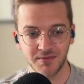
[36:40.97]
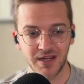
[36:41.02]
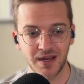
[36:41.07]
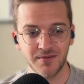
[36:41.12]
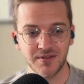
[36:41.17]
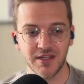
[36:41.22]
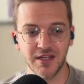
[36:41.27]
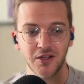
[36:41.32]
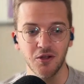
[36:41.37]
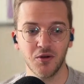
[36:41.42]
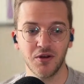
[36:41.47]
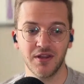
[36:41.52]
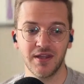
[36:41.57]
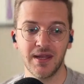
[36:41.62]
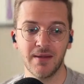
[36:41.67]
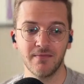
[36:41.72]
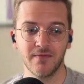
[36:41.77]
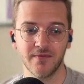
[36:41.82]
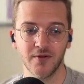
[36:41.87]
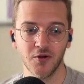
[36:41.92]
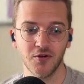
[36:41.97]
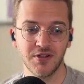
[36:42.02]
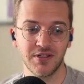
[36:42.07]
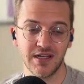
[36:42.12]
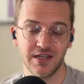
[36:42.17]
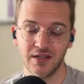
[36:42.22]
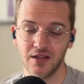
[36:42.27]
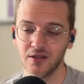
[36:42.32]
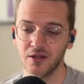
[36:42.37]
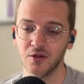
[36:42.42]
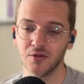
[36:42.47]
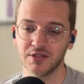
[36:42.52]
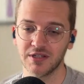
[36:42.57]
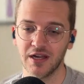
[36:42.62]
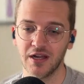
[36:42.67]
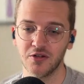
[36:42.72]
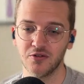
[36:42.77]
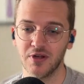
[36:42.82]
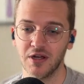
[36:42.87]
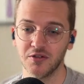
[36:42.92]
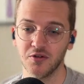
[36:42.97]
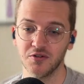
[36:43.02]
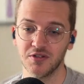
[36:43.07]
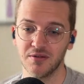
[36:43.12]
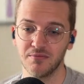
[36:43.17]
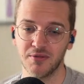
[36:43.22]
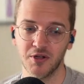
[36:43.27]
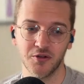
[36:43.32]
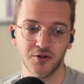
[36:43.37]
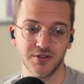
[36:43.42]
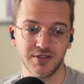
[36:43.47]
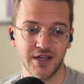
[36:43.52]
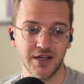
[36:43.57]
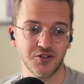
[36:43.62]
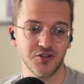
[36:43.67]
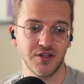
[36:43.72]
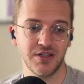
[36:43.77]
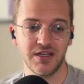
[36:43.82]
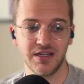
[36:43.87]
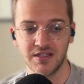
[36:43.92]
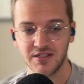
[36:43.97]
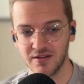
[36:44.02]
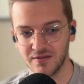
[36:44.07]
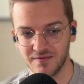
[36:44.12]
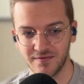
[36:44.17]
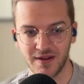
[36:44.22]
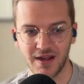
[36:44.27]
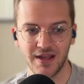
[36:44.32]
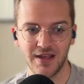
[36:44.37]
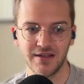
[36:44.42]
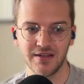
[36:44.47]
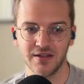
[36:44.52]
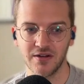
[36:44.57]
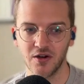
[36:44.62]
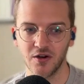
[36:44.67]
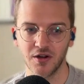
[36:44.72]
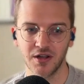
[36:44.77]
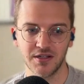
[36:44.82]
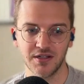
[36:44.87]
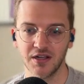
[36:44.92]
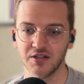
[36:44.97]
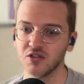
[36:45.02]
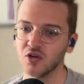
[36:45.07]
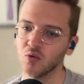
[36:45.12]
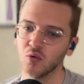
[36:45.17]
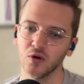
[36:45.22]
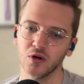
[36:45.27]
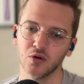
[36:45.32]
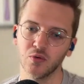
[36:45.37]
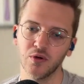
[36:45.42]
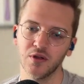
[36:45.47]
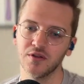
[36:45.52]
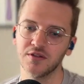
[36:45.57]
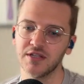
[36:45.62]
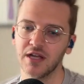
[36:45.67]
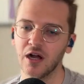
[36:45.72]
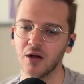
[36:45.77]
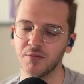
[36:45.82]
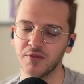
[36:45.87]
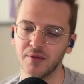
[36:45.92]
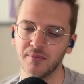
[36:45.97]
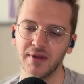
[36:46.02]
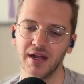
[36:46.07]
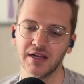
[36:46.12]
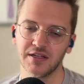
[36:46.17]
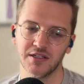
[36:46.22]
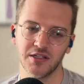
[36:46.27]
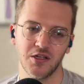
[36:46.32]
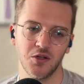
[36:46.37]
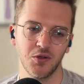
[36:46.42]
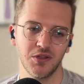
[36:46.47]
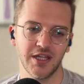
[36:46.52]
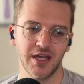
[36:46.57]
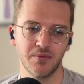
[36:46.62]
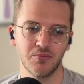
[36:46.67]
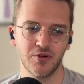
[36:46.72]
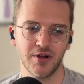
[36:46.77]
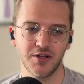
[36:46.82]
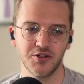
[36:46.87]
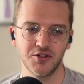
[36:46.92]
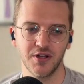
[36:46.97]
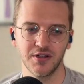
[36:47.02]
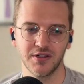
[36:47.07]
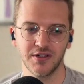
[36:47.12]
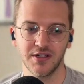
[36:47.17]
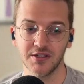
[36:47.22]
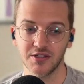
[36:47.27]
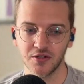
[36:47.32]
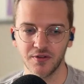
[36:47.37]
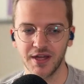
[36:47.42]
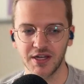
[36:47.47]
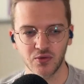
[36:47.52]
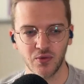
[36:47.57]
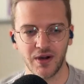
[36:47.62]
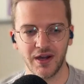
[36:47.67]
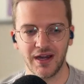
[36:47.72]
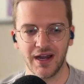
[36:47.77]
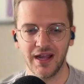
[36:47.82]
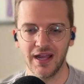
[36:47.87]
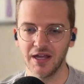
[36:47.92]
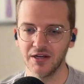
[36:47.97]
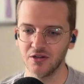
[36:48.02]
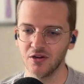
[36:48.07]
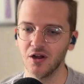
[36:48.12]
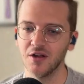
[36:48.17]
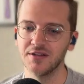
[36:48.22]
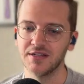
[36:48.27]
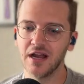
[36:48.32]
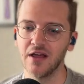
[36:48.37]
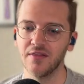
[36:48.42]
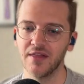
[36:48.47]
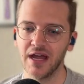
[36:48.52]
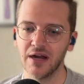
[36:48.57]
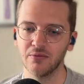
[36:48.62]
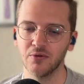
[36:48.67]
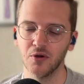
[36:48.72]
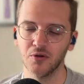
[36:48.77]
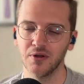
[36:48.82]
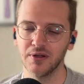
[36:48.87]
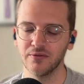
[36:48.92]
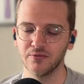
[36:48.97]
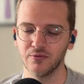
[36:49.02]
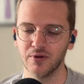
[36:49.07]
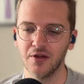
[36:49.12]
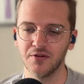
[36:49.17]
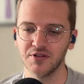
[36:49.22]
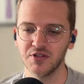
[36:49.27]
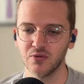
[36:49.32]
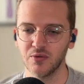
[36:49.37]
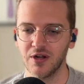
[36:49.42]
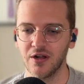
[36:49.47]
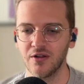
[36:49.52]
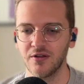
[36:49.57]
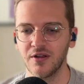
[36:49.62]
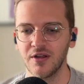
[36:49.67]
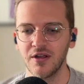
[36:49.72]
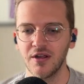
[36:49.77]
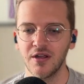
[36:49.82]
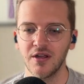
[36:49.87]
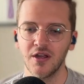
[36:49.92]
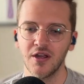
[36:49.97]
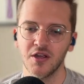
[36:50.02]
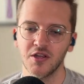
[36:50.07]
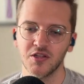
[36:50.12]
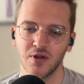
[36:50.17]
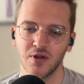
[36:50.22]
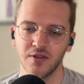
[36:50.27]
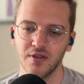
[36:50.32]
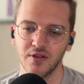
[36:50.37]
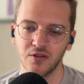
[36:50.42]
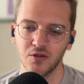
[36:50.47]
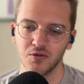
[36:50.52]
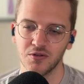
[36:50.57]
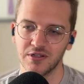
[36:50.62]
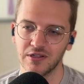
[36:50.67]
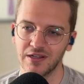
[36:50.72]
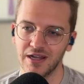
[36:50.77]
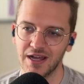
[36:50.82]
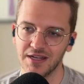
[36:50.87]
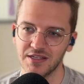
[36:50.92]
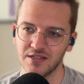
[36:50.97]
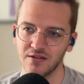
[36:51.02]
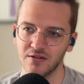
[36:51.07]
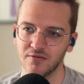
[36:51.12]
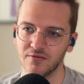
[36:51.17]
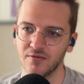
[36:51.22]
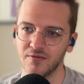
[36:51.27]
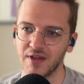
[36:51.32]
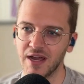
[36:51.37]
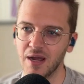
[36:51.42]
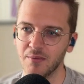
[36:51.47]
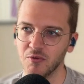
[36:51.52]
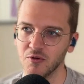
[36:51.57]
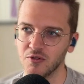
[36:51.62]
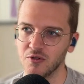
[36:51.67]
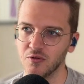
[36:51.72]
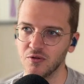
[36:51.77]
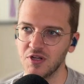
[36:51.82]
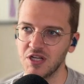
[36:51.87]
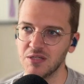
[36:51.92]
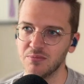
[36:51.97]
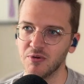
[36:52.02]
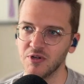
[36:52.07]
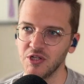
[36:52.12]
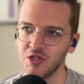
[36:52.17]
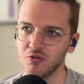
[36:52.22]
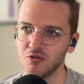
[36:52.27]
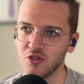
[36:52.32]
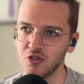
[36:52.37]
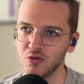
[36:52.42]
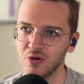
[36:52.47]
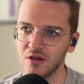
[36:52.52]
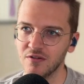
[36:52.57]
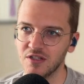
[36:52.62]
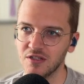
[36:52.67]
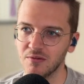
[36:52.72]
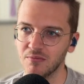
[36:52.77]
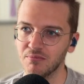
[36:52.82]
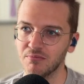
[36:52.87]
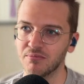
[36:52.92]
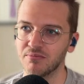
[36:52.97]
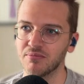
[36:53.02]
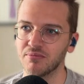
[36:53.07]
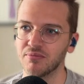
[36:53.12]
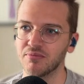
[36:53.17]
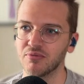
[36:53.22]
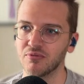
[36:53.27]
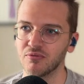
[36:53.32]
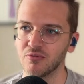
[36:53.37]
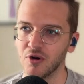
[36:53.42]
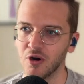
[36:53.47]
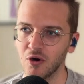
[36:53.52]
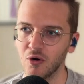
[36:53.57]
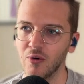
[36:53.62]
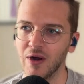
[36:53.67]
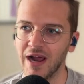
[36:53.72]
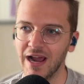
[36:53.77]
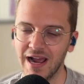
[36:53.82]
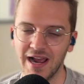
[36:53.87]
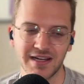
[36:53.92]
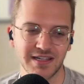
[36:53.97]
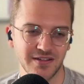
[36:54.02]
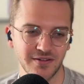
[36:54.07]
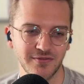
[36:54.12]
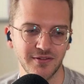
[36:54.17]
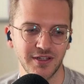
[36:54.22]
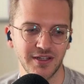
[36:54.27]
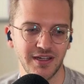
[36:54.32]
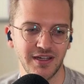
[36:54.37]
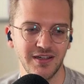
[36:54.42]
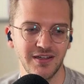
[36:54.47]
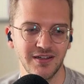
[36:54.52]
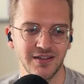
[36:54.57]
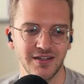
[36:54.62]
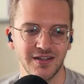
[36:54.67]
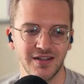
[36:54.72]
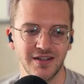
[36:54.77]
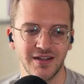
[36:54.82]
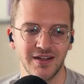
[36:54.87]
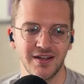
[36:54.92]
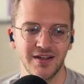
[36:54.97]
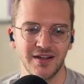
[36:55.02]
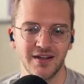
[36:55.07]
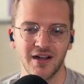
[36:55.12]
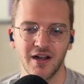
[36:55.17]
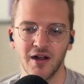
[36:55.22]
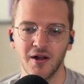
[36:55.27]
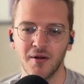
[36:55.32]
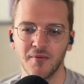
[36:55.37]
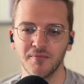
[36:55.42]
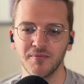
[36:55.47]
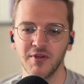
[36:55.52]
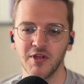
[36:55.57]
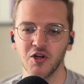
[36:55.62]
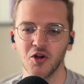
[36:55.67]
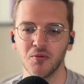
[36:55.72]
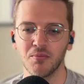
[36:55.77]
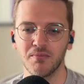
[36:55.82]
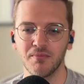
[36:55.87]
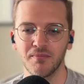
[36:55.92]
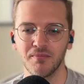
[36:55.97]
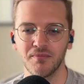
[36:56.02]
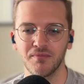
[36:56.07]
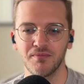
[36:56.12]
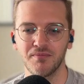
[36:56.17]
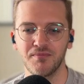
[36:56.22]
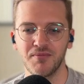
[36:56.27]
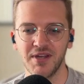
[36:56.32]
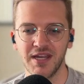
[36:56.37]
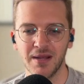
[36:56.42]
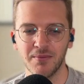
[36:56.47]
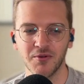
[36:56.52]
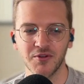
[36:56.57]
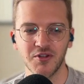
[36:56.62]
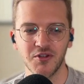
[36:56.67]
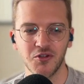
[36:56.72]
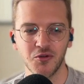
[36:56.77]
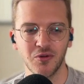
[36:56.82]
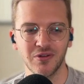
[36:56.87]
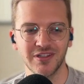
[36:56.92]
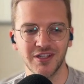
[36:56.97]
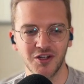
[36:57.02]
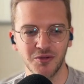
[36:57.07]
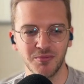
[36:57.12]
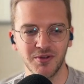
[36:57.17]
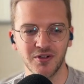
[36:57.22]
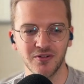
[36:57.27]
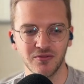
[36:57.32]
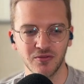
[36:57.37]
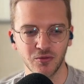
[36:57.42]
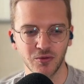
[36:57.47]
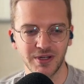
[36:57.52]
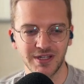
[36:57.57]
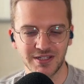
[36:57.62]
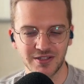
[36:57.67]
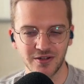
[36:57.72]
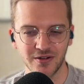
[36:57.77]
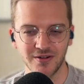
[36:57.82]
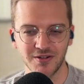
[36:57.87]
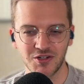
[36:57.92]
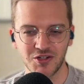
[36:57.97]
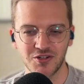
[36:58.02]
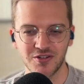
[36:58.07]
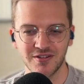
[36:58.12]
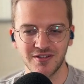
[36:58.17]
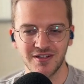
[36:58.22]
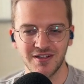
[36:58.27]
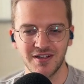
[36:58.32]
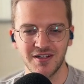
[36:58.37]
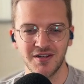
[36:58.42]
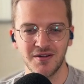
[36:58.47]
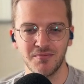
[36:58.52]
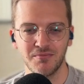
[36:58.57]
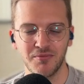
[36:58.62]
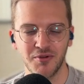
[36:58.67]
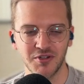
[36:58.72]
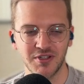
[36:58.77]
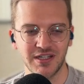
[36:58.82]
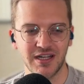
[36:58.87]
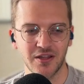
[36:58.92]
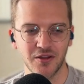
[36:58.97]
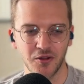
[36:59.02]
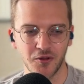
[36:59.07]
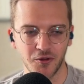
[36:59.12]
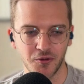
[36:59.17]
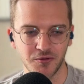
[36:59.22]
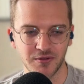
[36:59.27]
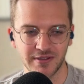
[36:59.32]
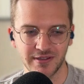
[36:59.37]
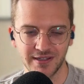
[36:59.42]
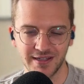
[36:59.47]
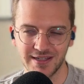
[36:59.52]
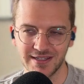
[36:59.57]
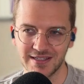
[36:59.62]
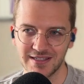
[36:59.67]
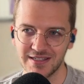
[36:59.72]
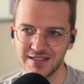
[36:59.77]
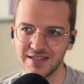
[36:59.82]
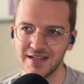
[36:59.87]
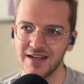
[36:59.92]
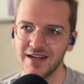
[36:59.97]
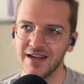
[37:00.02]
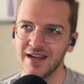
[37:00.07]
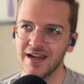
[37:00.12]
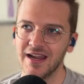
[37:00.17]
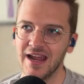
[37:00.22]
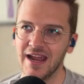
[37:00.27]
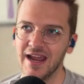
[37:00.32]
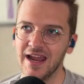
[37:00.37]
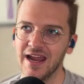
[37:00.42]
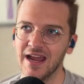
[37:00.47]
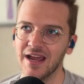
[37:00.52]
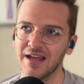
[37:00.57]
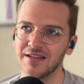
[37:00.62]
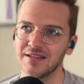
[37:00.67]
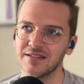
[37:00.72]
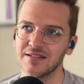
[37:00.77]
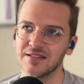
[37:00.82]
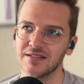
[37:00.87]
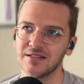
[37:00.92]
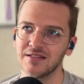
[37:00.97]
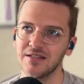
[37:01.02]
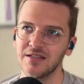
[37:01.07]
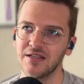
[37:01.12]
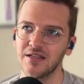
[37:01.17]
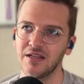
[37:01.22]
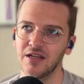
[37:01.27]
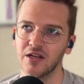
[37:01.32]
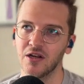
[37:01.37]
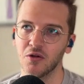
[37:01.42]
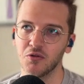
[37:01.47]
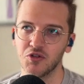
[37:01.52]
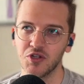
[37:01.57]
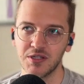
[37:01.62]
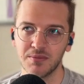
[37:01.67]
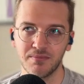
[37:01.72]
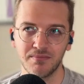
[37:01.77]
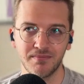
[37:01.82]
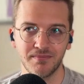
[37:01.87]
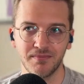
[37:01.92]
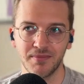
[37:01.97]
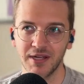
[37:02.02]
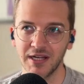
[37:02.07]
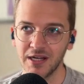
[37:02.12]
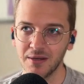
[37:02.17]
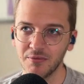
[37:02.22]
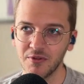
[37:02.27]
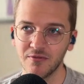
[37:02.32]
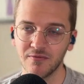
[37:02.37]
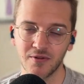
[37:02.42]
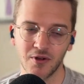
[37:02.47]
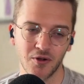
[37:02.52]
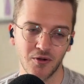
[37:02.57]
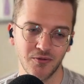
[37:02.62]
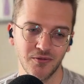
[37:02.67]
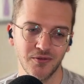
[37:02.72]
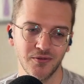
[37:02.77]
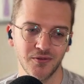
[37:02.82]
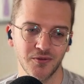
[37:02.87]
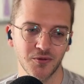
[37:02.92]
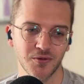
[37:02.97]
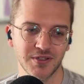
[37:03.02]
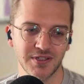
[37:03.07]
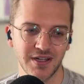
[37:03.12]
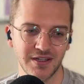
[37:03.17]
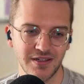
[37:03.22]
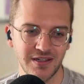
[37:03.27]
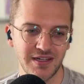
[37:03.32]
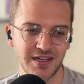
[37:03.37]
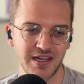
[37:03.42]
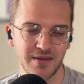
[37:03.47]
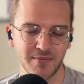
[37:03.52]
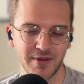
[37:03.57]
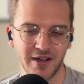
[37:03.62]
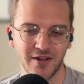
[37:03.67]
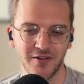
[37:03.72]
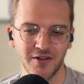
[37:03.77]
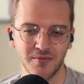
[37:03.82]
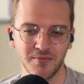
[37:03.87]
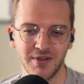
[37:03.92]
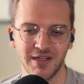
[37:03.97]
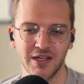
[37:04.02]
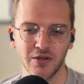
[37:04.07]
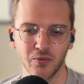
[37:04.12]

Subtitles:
sometimes they go to them first, and then those contractors and builders actually need to find an architect to work with to help them execute that project. And so that's why I had gone down that route as well. So I think there's lots of opportunities, but you do have to proactively, you know, be able to do a little bit of research, put together those lists, and, you know, just pick up the phone or send an email